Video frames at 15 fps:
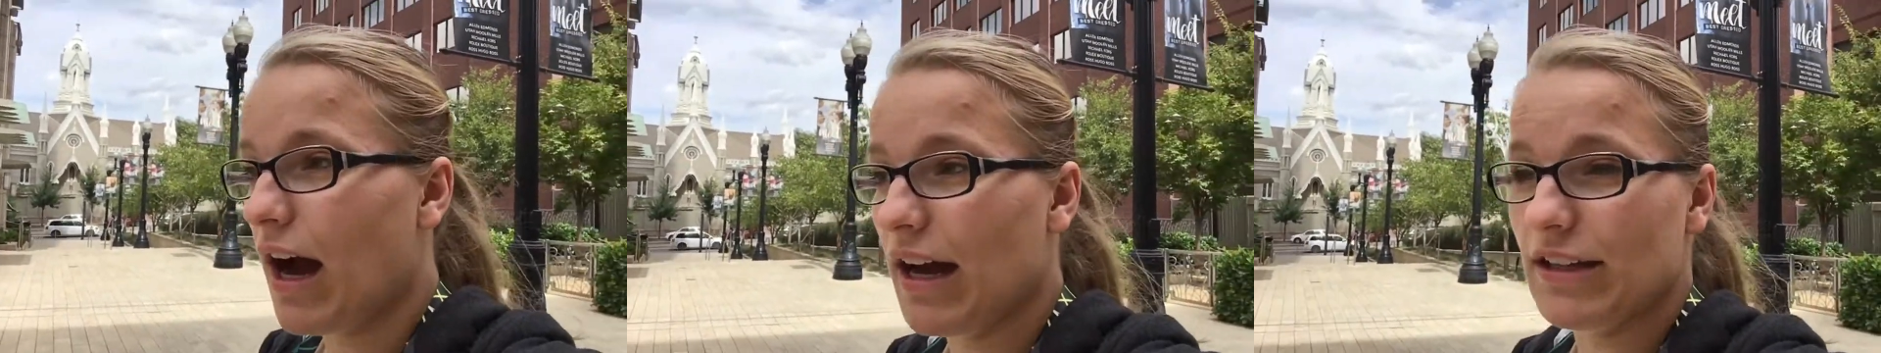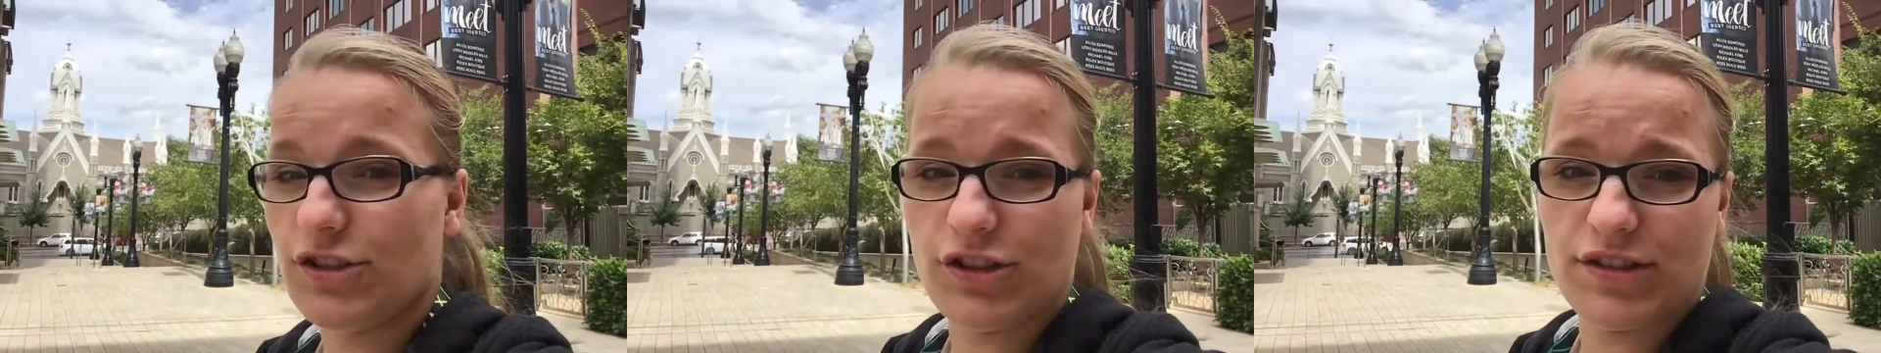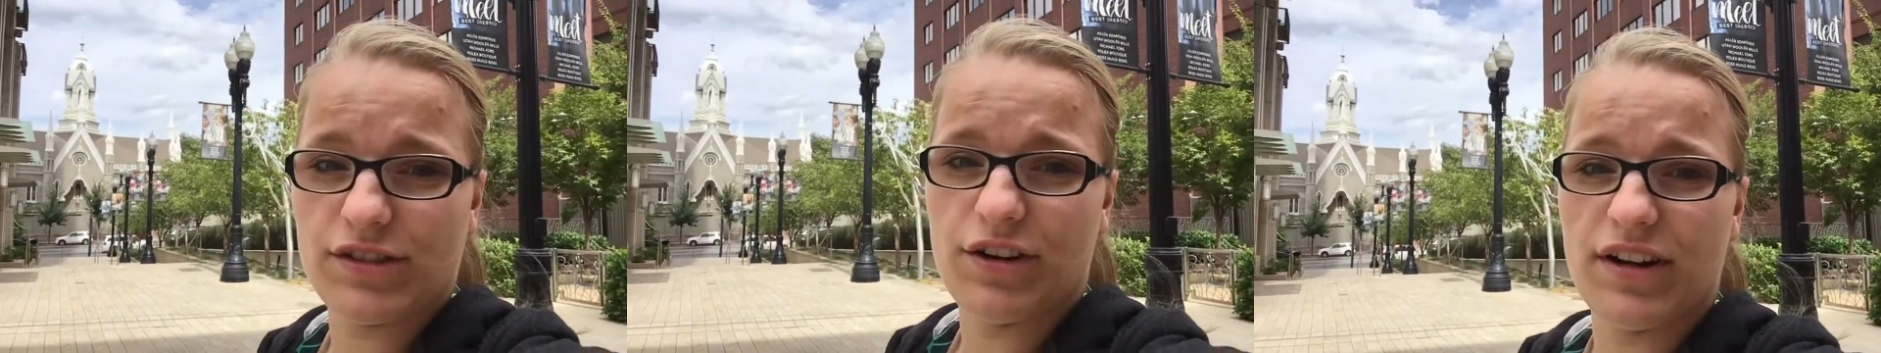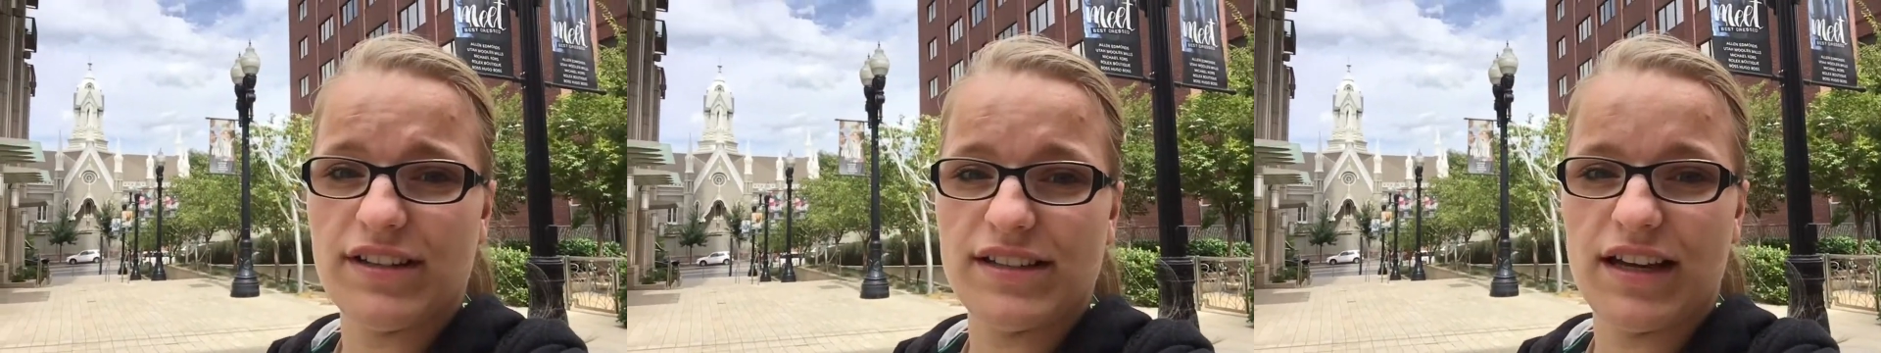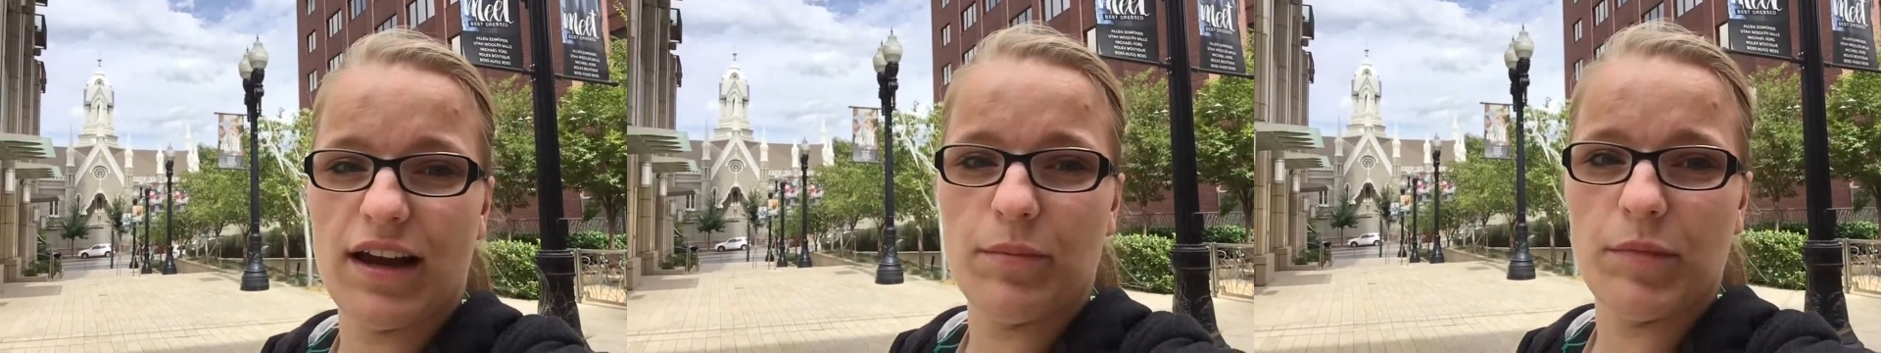it's just
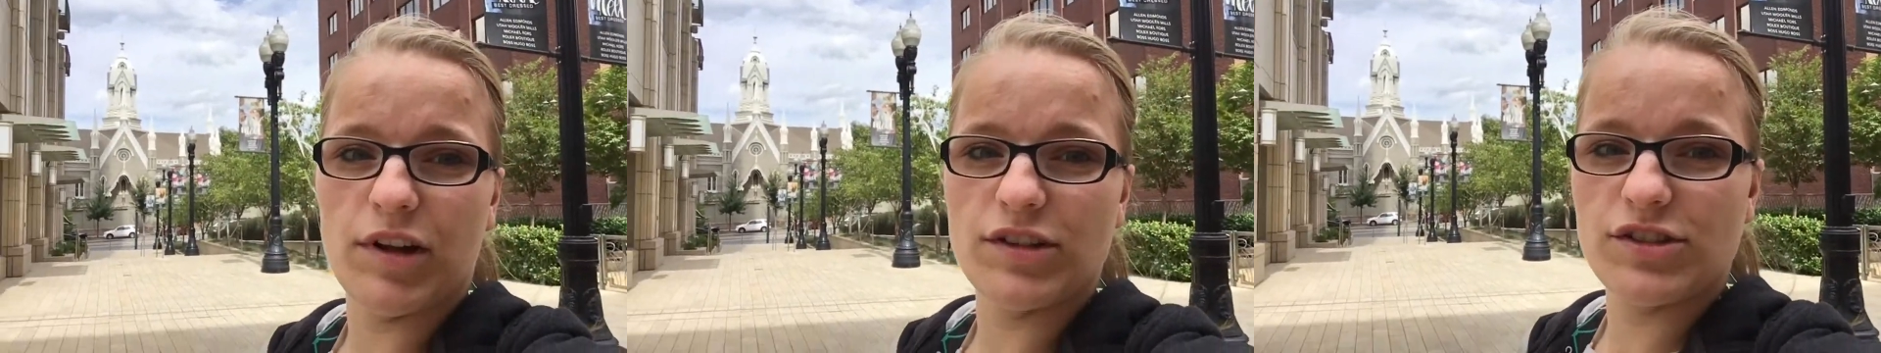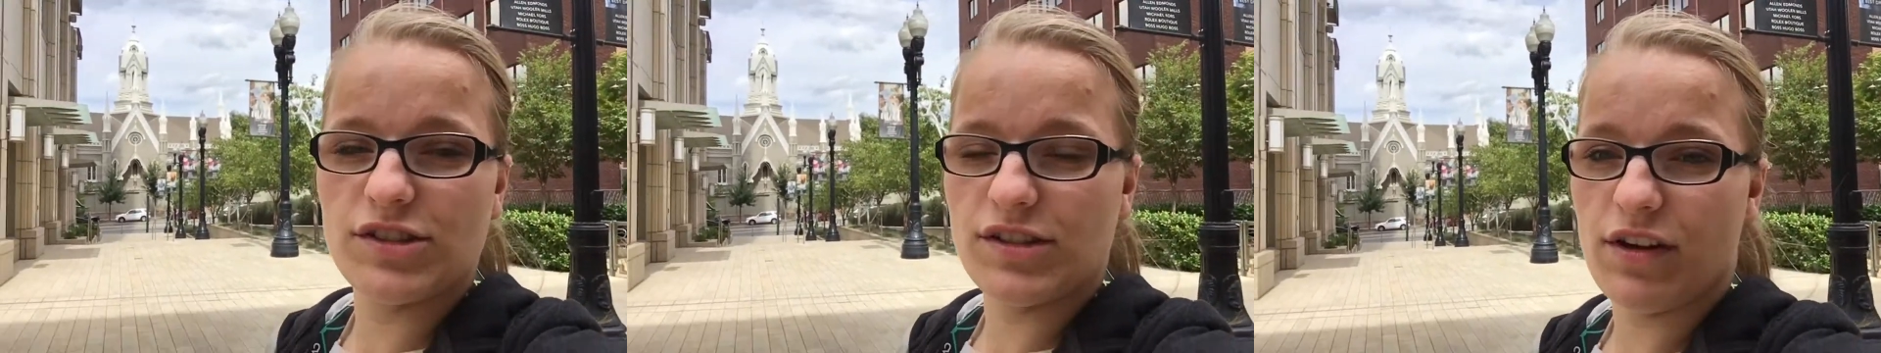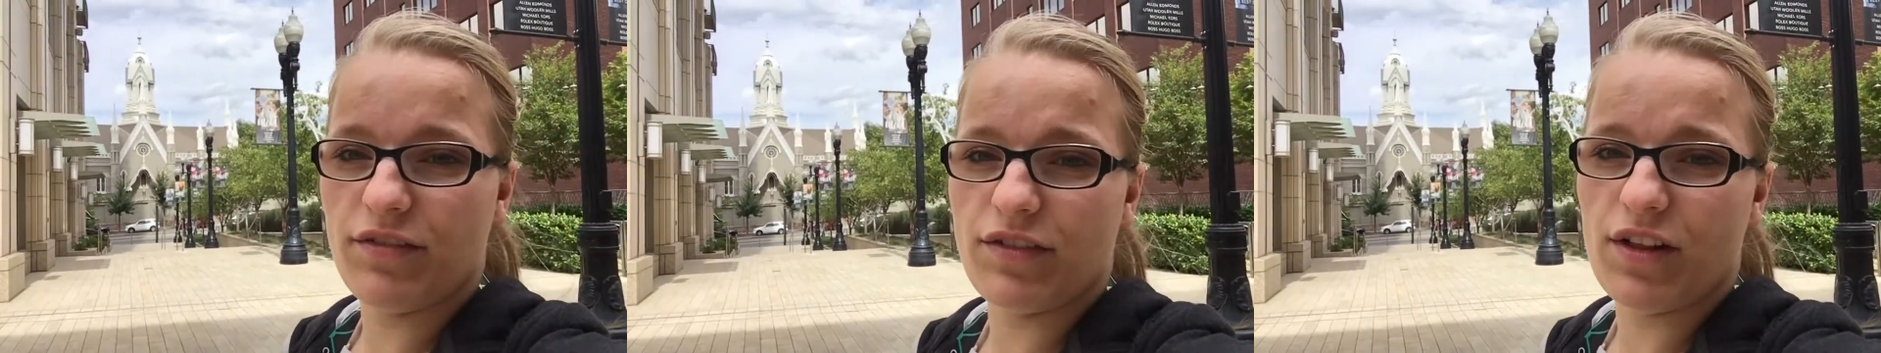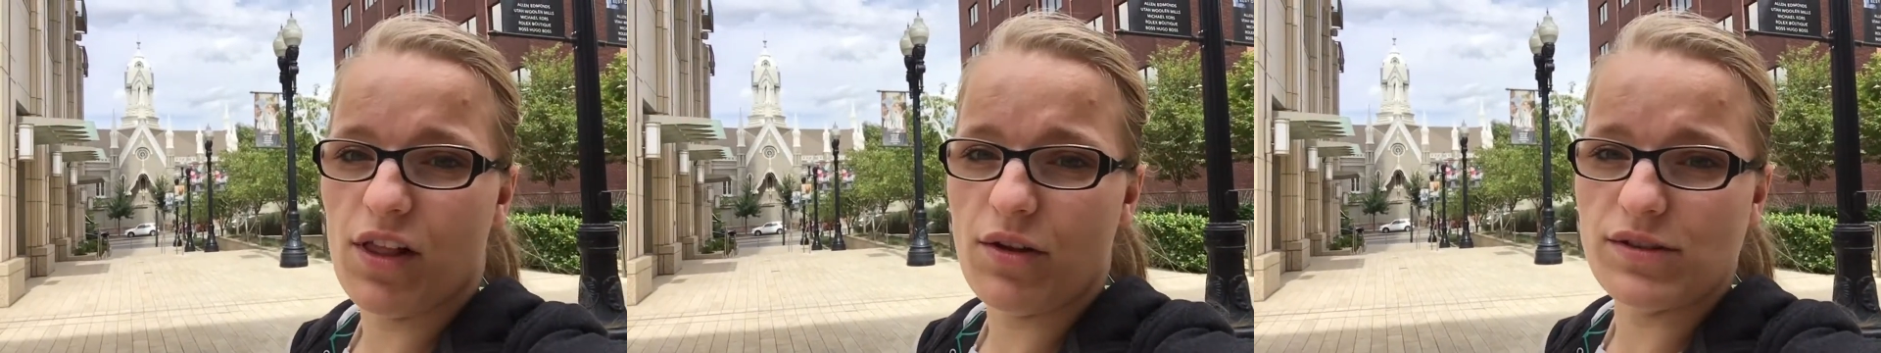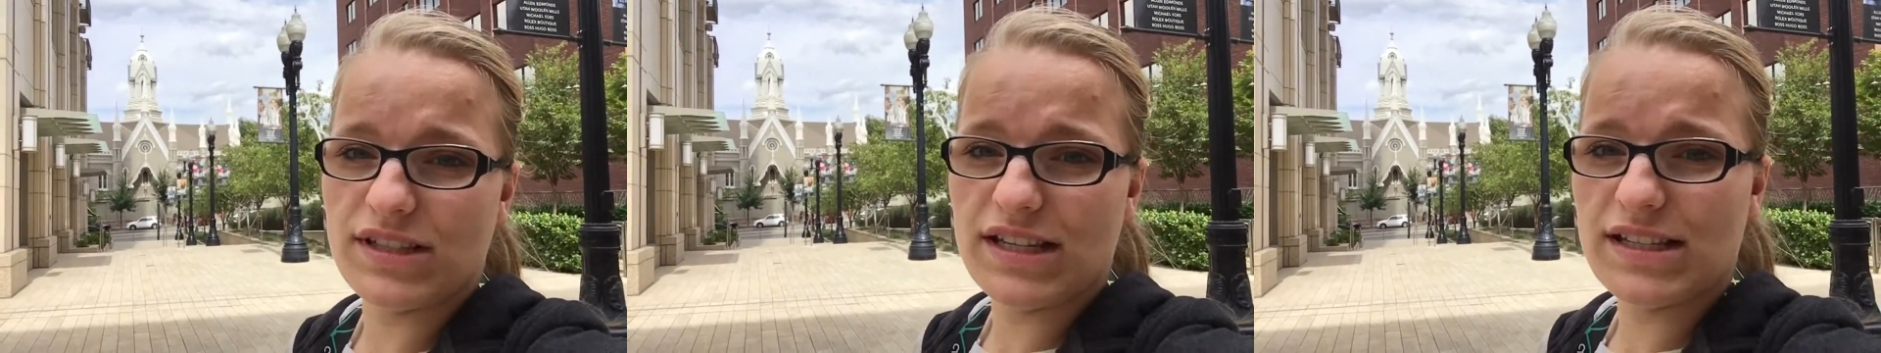crazy how much stuff
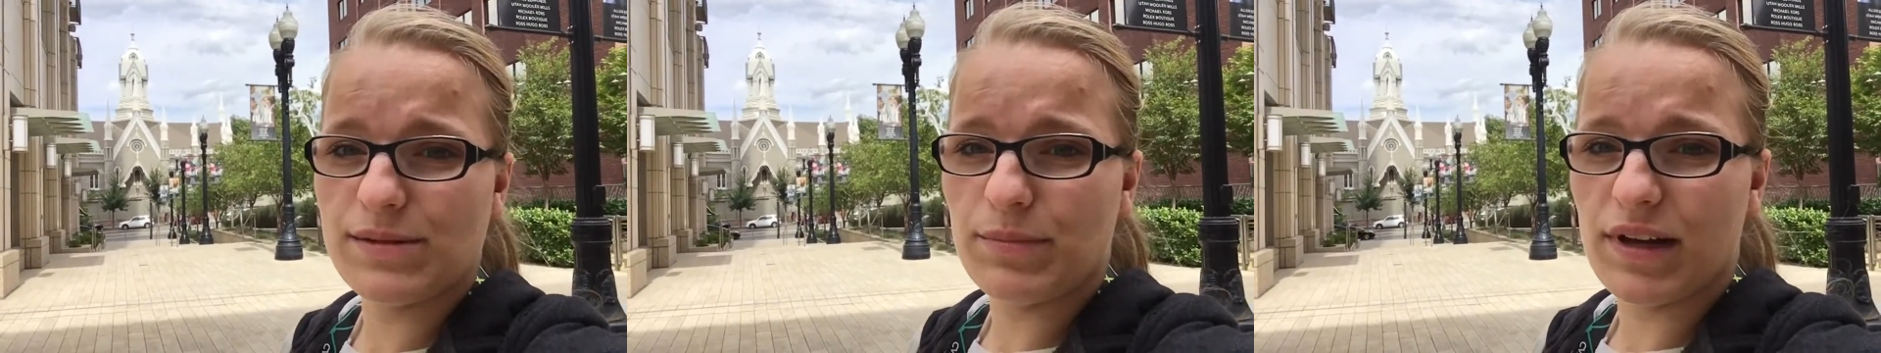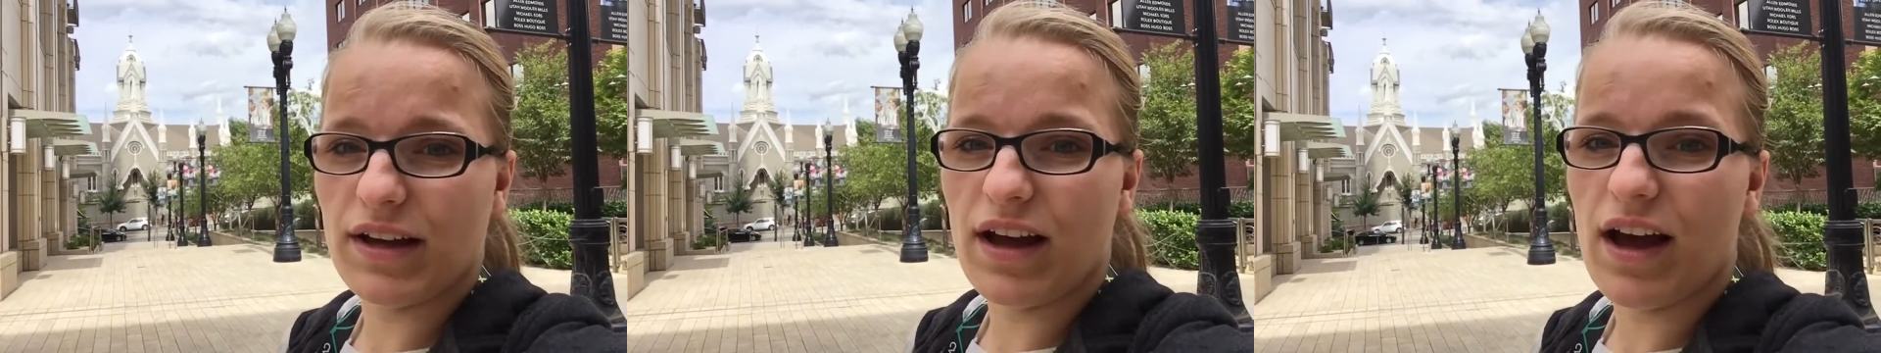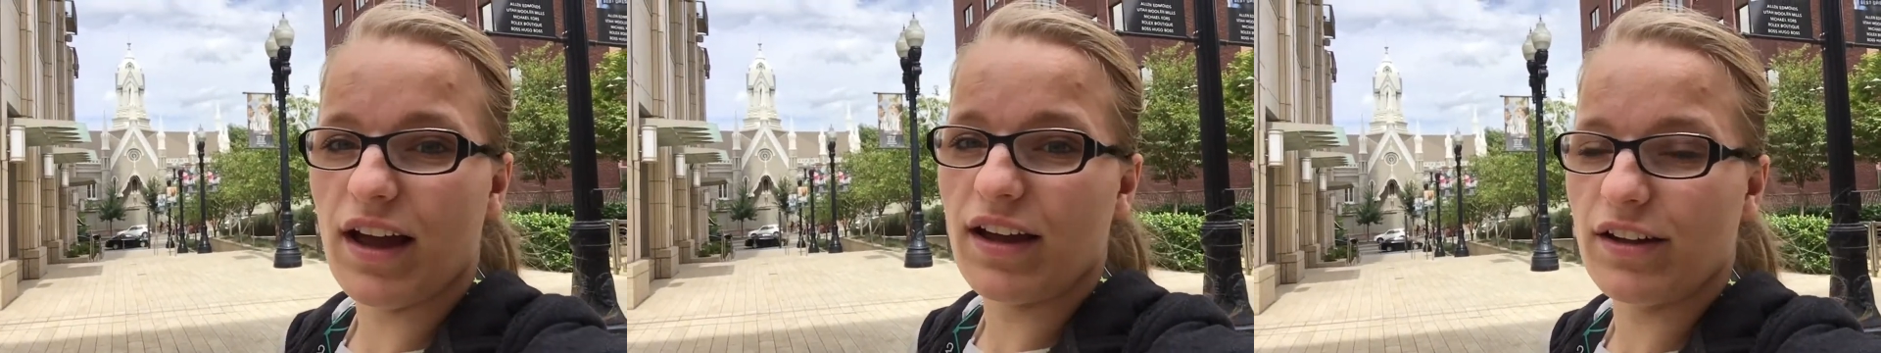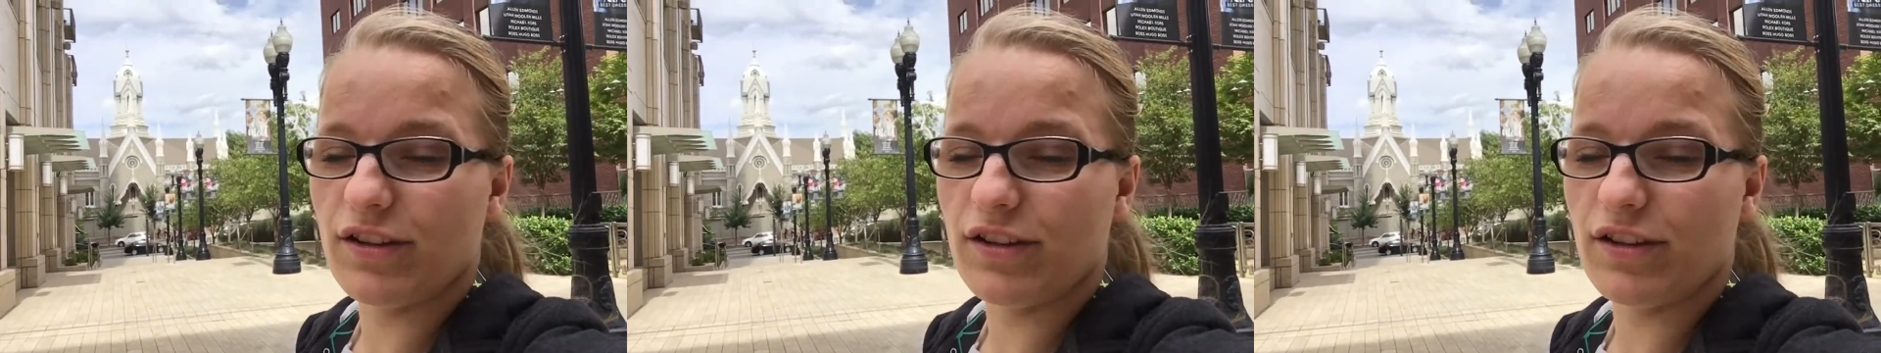closes but I